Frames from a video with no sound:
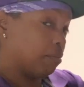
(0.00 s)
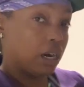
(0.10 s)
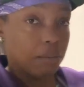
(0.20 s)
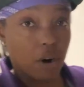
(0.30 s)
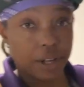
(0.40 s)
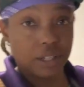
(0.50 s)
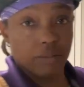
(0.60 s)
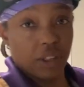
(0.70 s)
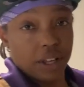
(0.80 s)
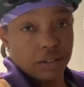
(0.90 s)
money markets of
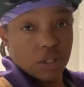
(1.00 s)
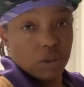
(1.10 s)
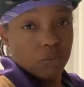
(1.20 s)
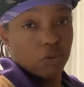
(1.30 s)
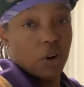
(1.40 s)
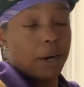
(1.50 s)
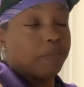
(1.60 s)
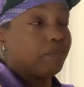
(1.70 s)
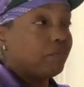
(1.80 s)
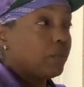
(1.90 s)
things, right?
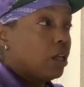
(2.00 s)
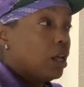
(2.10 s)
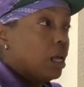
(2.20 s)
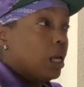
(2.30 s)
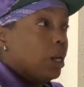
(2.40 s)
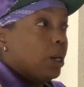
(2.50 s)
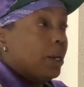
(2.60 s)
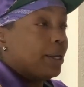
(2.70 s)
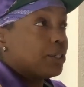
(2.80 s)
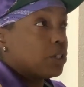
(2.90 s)

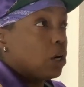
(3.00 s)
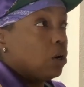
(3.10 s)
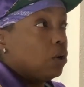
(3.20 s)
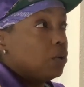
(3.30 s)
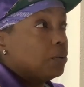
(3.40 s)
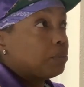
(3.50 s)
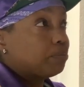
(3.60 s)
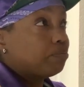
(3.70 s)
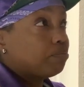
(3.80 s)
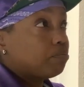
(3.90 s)
And so,
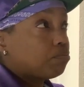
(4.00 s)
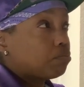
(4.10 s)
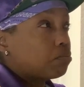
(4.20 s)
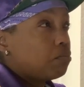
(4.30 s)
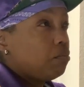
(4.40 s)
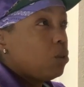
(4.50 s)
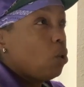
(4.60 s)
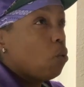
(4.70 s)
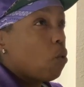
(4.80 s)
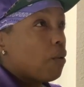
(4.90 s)

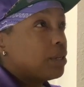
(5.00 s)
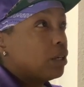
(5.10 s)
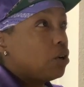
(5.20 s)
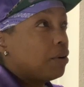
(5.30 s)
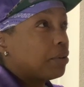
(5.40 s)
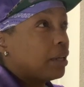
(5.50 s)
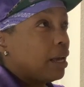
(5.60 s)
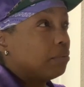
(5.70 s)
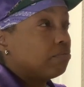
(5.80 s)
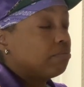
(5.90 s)
where was I going with that?